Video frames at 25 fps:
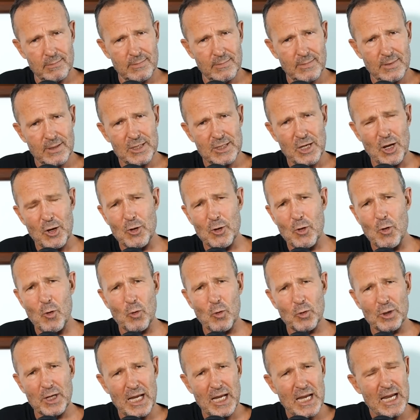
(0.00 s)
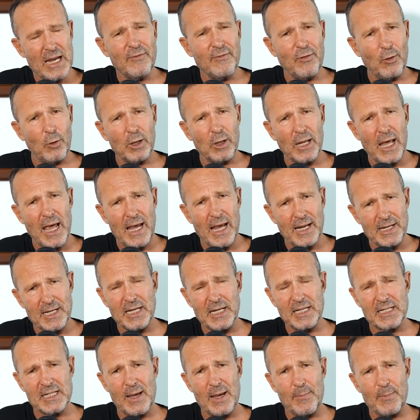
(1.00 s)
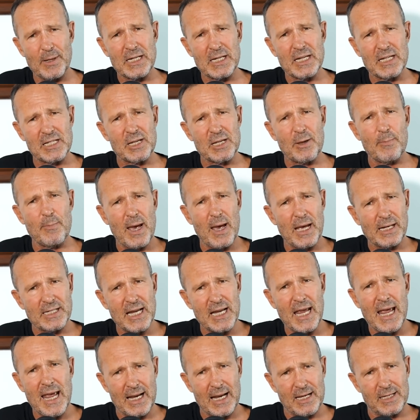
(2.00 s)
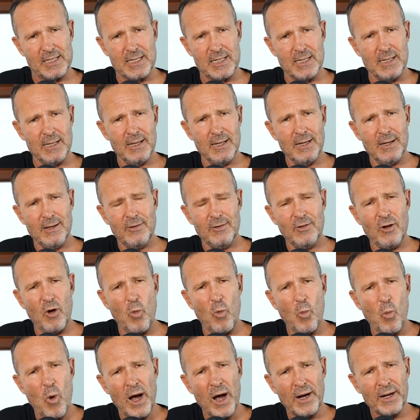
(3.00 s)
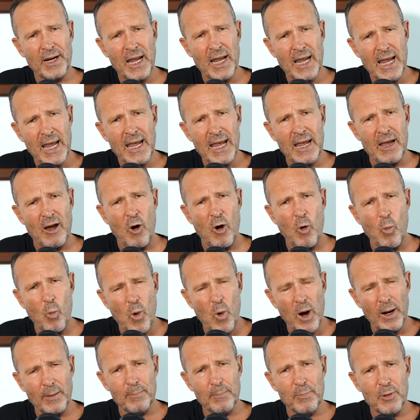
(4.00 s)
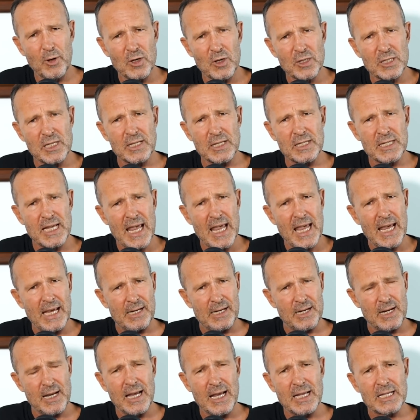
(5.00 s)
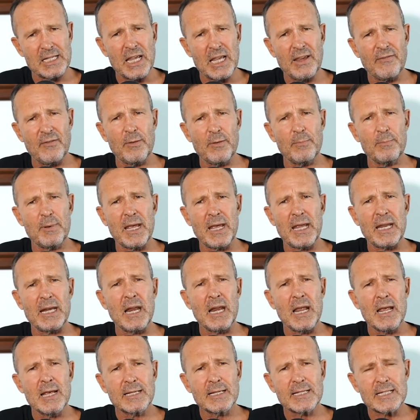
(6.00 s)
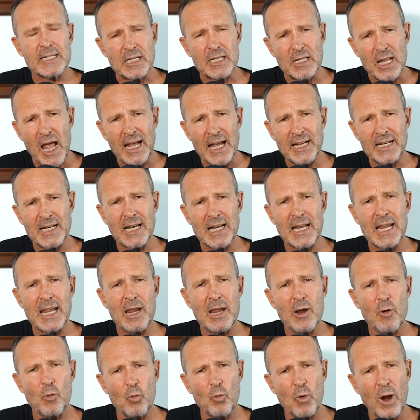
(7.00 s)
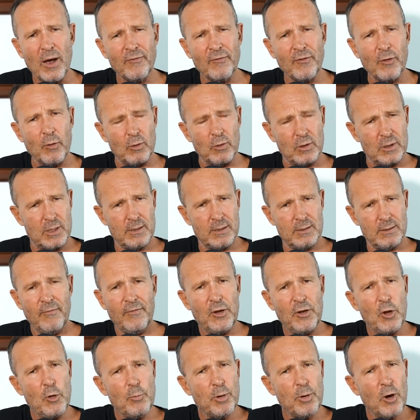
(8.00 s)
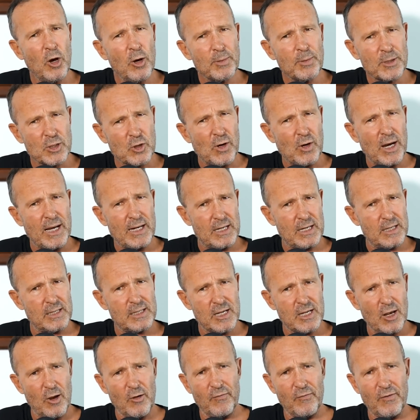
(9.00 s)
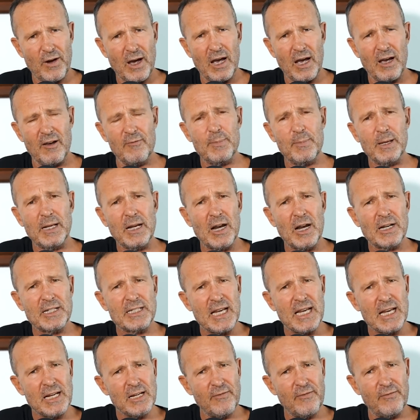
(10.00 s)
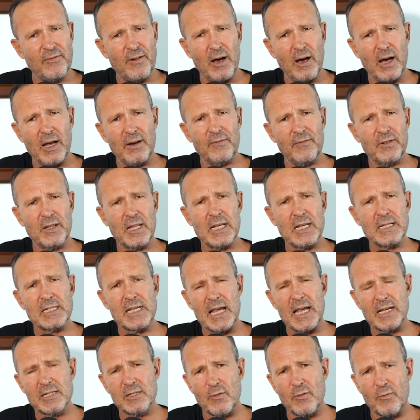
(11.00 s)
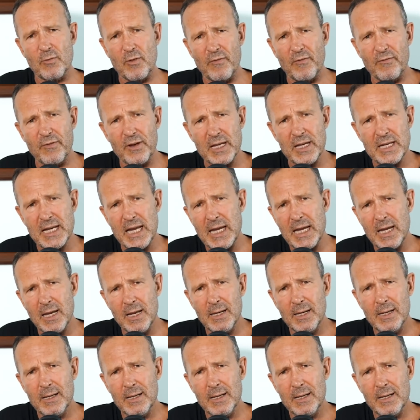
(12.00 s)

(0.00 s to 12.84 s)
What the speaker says: so-called evil anti-Semitism attacks. Not one hair on one person's head has even been slightly ruffled. Few perpetrators so far have been identified for these acts of graffiti,